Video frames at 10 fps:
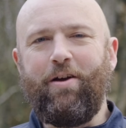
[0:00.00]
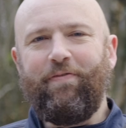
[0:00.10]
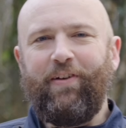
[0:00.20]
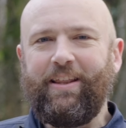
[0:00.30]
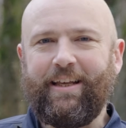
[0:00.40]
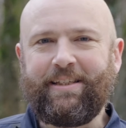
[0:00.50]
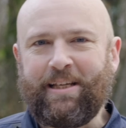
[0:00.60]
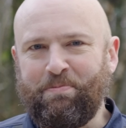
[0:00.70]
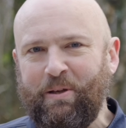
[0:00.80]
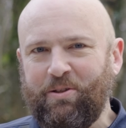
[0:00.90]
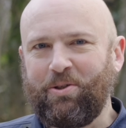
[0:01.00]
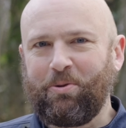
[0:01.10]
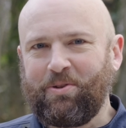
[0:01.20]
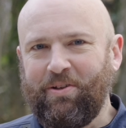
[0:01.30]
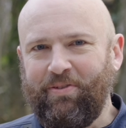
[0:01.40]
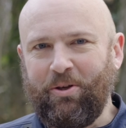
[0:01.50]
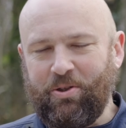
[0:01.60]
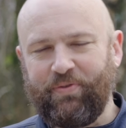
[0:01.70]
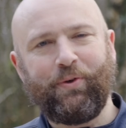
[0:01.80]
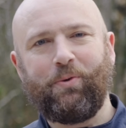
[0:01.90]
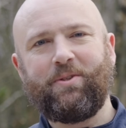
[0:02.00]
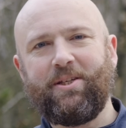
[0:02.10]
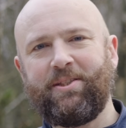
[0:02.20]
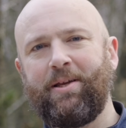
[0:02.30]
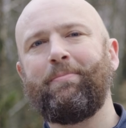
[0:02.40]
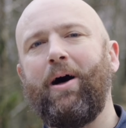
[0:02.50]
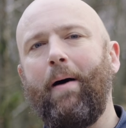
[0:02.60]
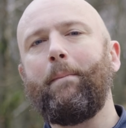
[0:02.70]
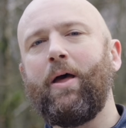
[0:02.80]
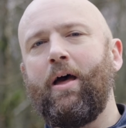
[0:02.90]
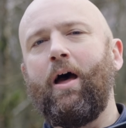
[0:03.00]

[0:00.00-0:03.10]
hopefully this has been sort of useful. To sum up,